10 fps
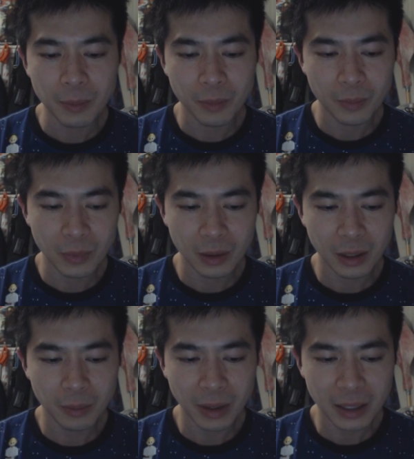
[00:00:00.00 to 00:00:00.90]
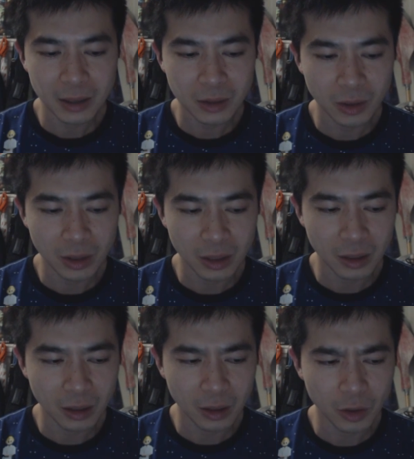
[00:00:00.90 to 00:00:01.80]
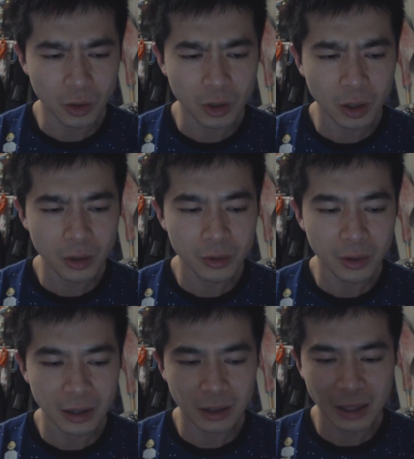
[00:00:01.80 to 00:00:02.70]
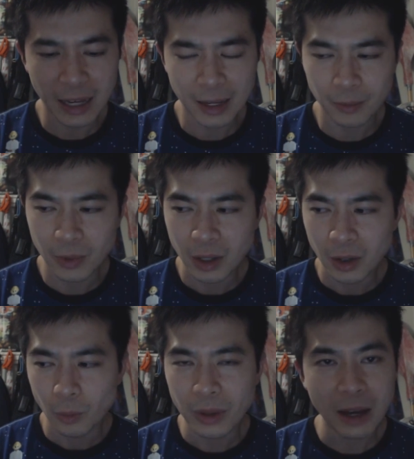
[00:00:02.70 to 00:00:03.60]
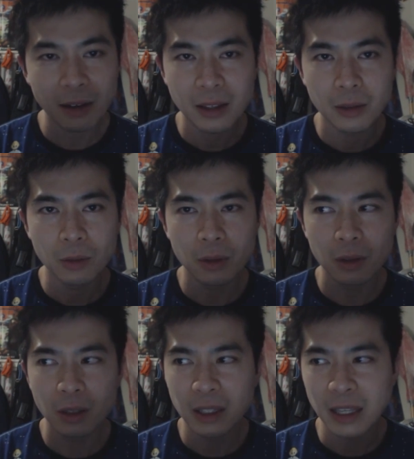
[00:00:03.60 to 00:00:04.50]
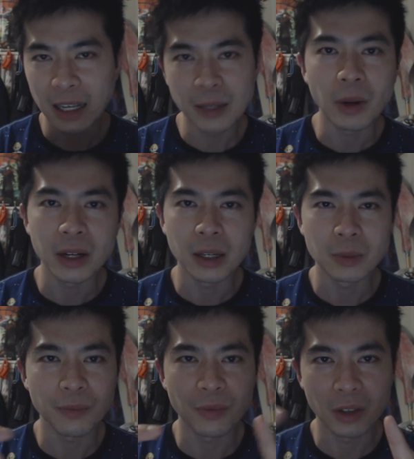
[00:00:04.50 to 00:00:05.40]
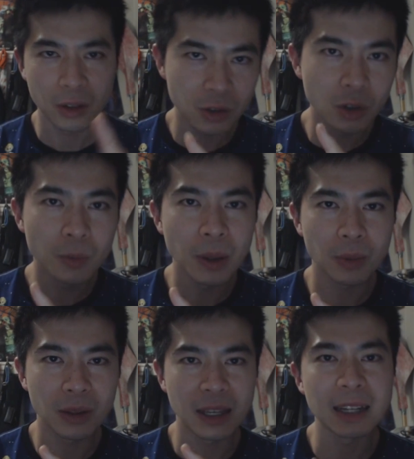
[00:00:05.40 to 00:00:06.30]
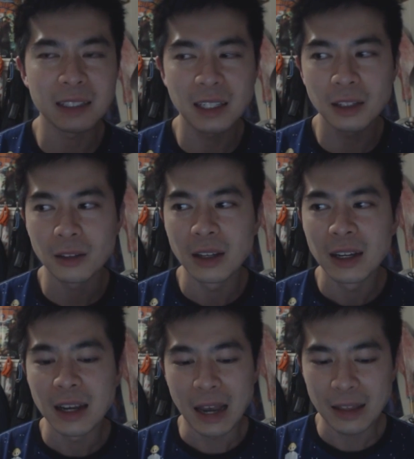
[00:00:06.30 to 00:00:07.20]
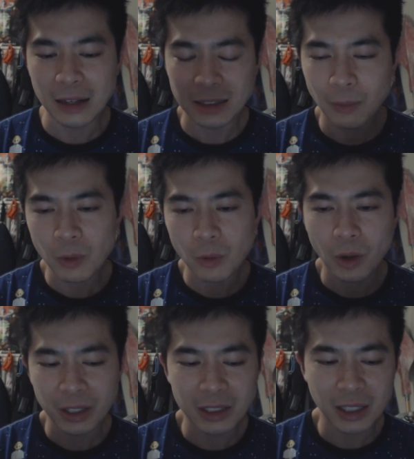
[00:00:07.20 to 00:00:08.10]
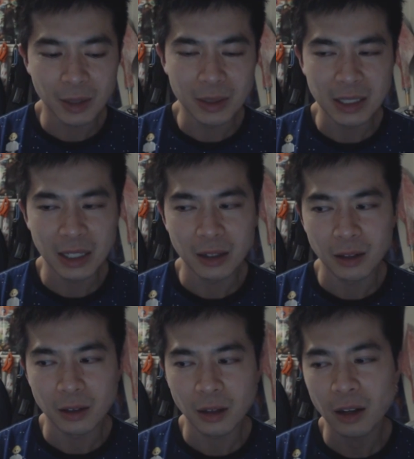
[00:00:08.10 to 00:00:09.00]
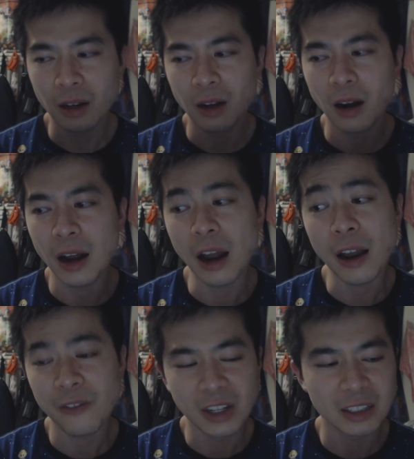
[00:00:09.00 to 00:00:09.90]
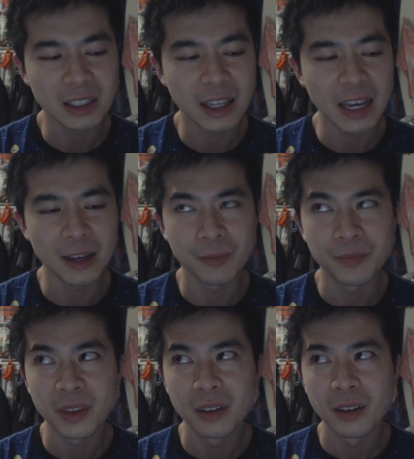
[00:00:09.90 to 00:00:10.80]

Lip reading: he made it so that you could go throughout the game without killing anybody except for there's two people that you had to kill, and then someone wrote into him and said, no, I finished the game